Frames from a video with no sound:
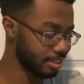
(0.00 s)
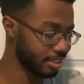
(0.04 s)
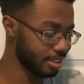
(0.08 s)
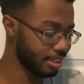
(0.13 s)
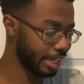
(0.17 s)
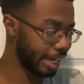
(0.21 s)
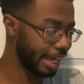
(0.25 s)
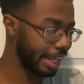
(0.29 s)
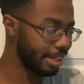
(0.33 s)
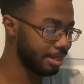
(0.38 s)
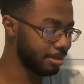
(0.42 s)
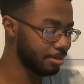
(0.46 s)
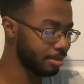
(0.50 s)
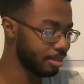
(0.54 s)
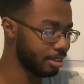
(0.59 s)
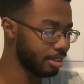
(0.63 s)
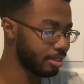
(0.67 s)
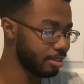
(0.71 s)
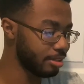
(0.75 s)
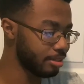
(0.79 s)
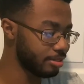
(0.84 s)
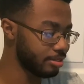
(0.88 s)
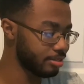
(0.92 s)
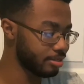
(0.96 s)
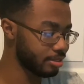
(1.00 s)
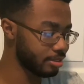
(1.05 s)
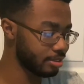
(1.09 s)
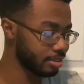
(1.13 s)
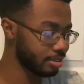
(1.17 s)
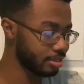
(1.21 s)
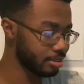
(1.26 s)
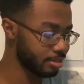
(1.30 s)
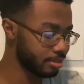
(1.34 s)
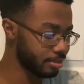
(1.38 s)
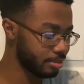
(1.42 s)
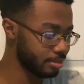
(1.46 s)
Caleb Love.
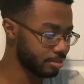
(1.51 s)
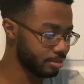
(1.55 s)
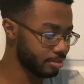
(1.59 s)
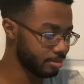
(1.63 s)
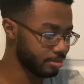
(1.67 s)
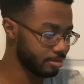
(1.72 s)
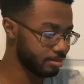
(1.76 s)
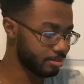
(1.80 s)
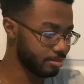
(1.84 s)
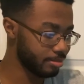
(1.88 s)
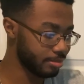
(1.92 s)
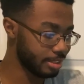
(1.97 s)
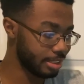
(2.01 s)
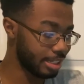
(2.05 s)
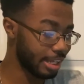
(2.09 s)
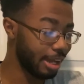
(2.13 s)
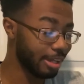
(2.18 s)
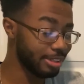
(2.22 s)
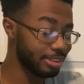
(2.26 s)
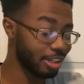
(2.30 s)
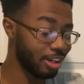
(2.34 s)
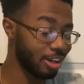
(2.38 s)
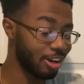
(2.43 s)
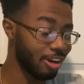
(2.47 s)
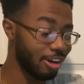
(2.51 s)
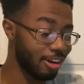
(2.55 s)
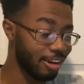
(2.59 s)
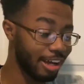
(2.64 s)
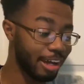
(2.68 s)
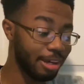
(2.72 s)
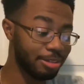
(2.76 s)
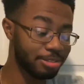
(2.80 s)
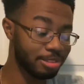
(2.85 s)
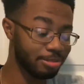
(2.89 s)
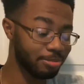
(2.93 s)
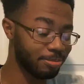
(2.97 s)
That
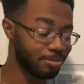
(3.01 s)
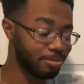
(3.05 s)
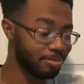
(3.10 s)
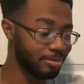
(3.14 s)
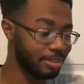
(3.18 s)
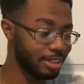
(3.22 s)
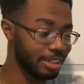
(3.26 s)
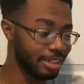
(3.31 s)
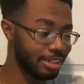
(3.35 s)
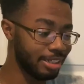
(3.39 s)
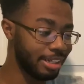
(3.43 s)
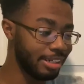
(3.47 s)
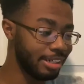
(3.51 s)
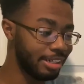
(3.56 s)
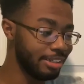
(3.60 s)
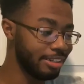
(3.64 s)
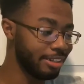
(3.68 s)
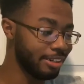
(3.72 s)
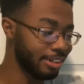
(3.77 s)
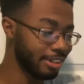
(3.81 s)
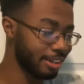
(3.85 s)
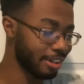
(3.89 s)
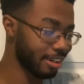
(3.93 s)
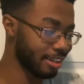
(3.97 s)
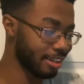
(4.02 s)
was a Liddy dunk.